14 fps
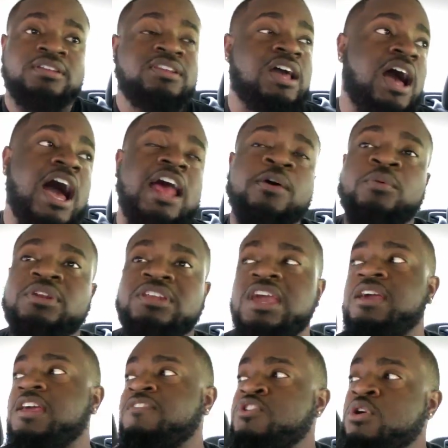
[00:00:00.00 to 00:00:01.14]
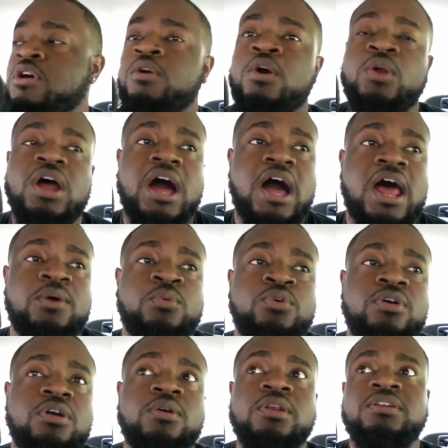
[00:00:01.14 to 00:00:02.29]
The Hollywood then if you're gonna go to
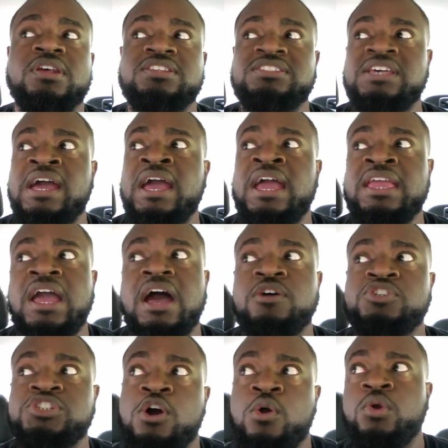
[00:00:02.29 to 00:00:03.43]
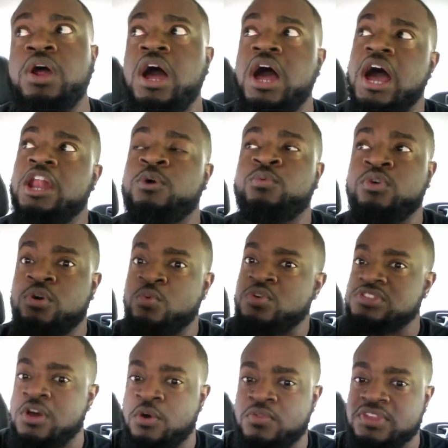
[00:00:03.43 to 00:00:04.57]
Hollywood, the sign y'all showed the Hollywood
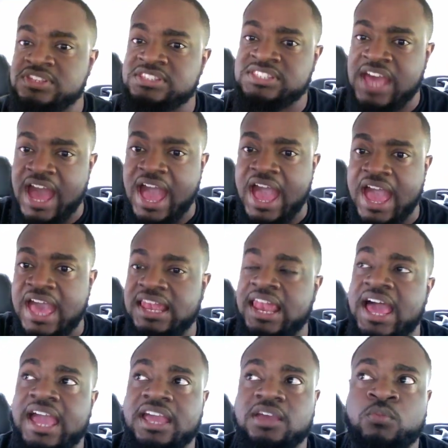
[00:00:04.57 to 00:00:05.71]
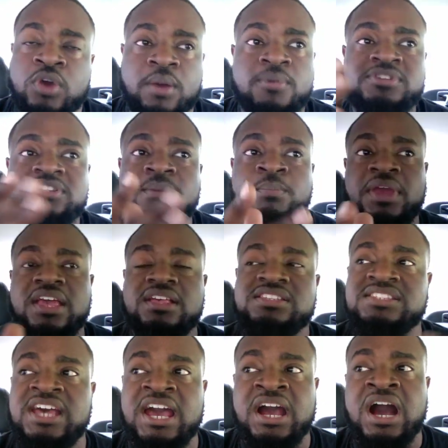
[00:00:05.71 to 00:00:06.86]
was on the side. Like where was the big
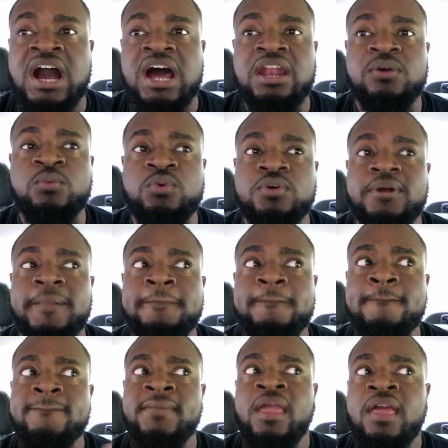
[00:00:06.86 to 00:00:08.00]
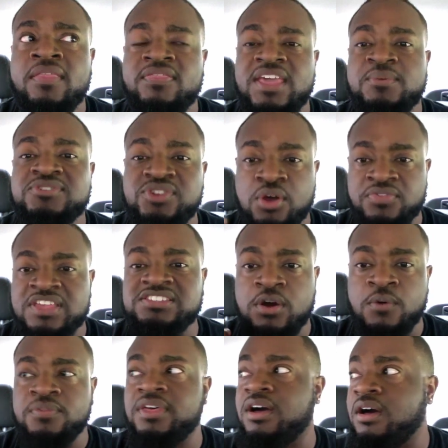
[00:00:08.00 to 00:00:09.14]
sign Hollywood that was that's
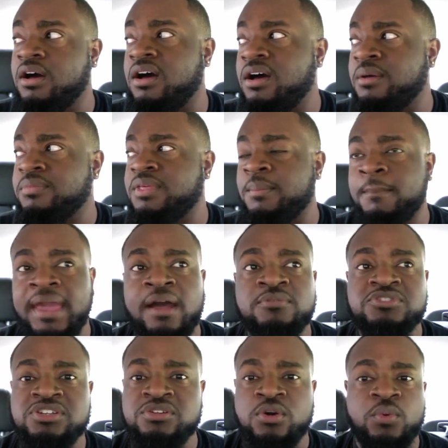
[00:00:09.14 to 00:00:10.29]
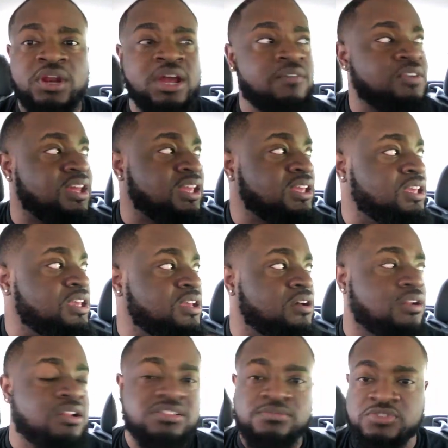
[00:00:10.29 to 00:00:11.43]
on the um the mountain or whatever, the
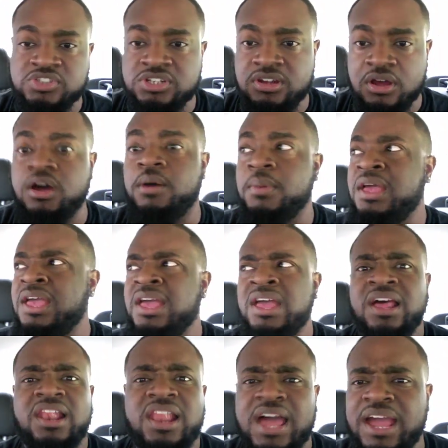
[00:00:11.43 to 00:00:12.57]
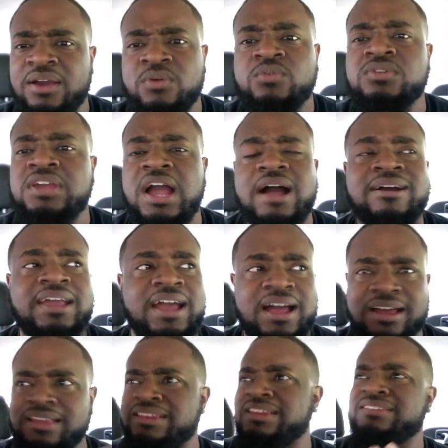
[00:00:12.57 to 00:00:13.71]
hill or some shit up. Like y'all
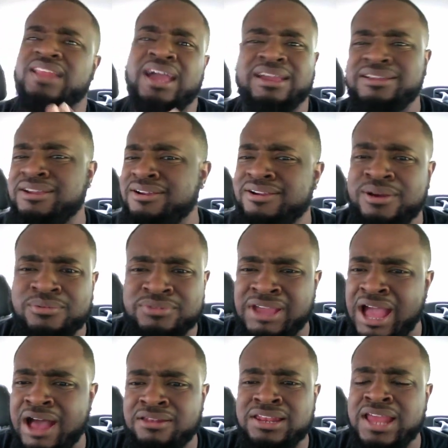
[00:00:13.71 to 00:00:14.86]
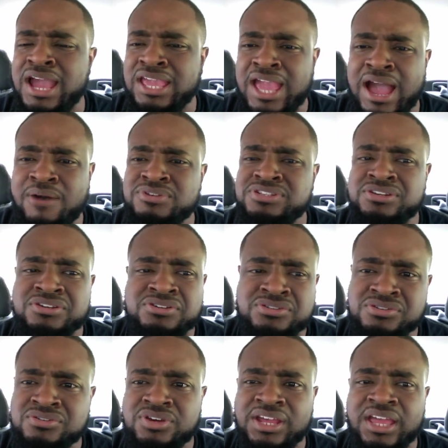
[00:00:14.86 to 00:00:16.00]
got like girl, y'all look like y'all was in the
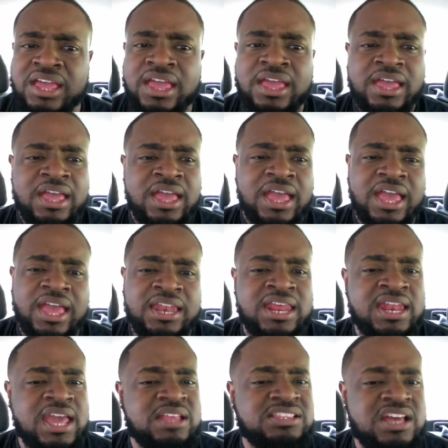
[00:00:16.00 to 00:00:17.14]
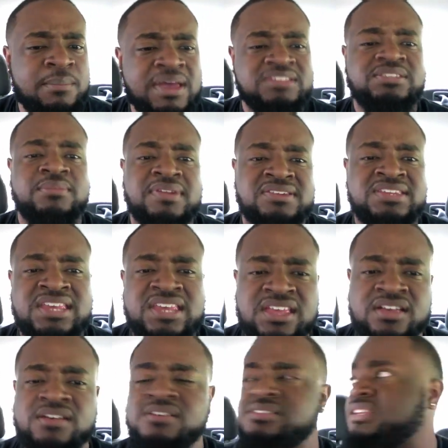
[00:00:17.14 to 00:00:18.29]
hood. And then they talking about some
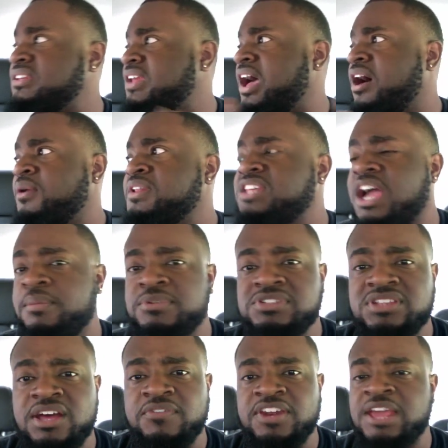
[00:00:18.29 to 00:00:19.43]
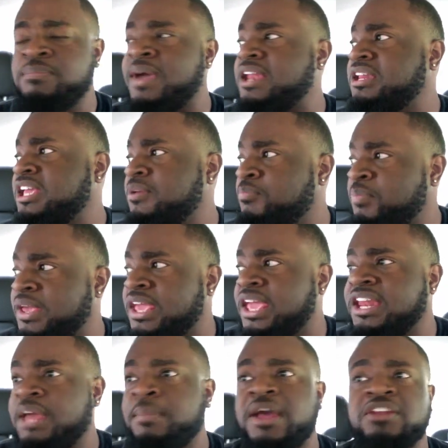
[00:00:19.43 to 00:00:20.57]
deals and all this type of stuff, and they about to get
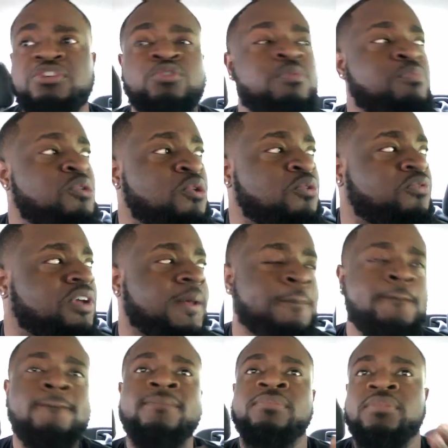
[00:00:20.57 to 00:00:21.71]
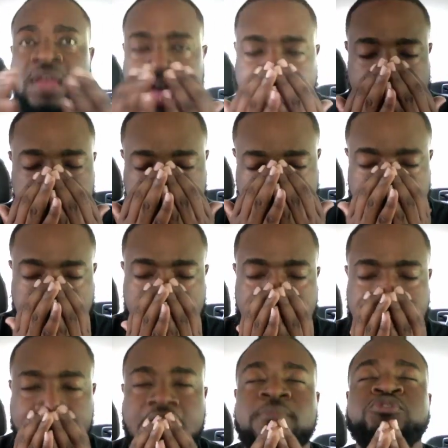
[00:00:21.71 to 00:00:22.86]
big. They about to do a movie. I'm trying, bro.
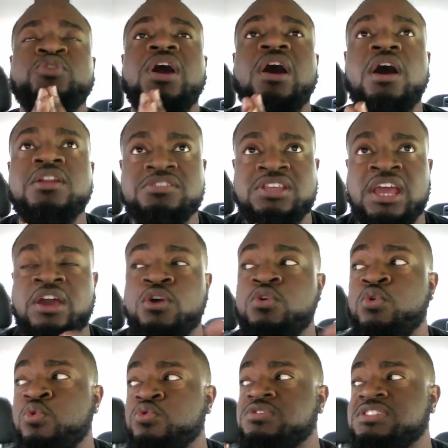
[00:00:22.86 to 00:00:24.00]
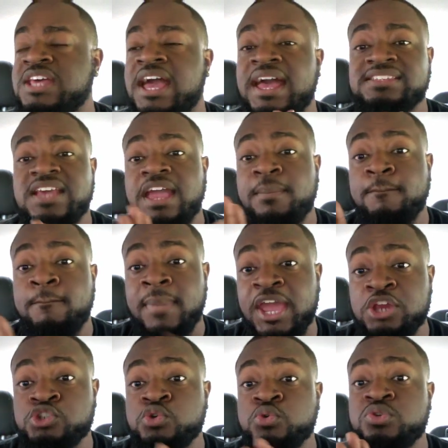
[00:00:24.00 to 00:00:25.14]
I'm trying to understand who signs a
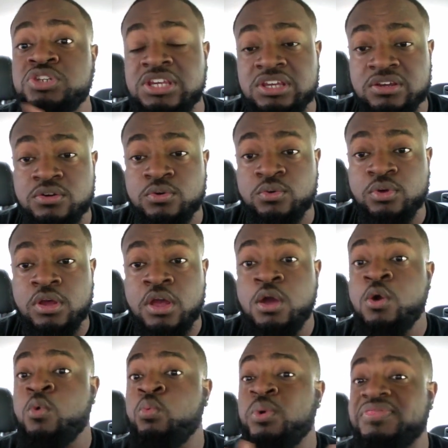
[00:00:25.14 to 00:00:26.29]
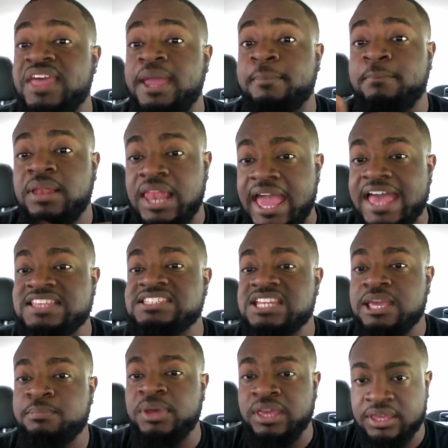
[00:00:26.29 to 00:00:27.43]
major deal with a
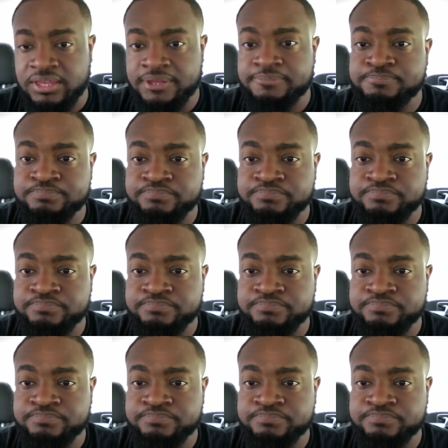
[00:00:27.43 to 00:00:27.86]
plastic pen.